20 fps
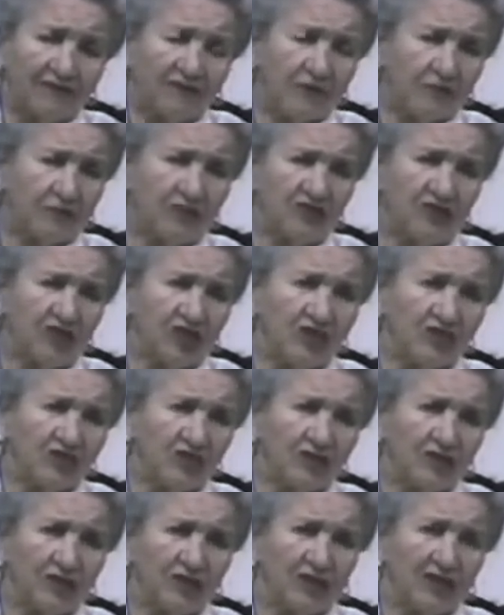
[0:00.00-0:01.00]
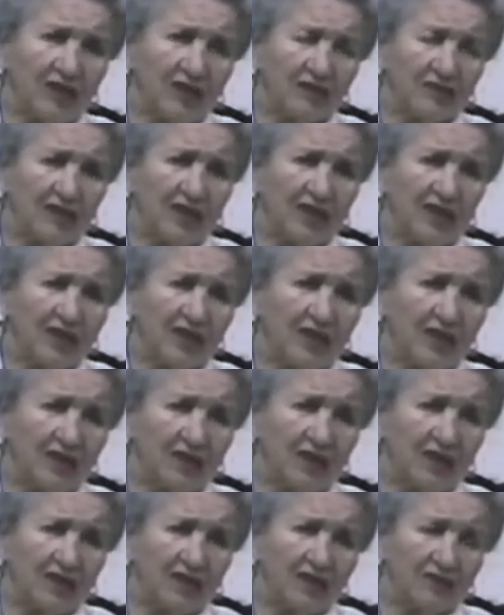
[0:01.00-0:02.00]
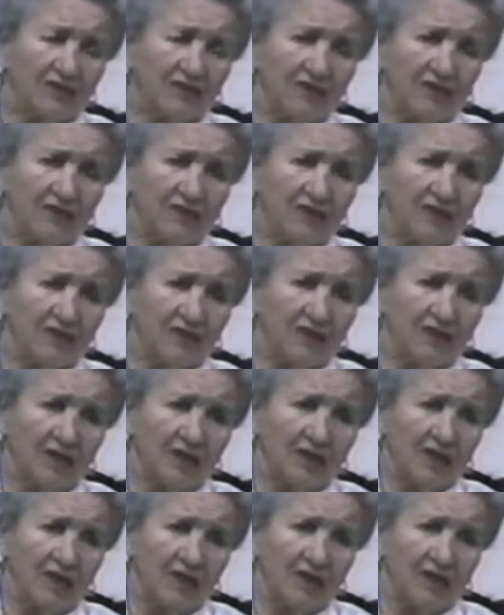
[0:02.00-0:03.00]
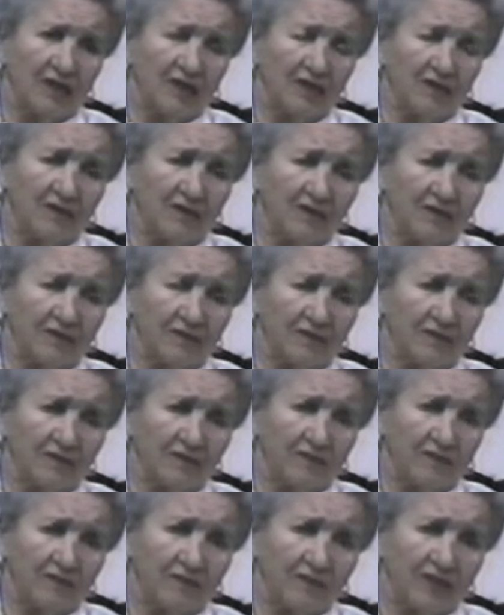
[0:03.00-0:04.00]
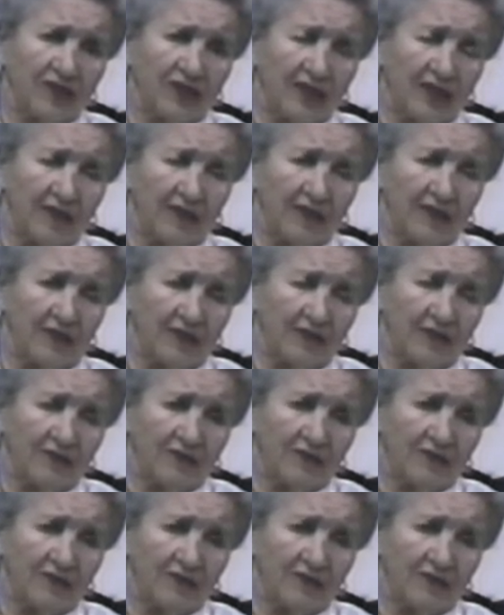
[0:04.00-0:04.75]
left the position without any other uh, thing.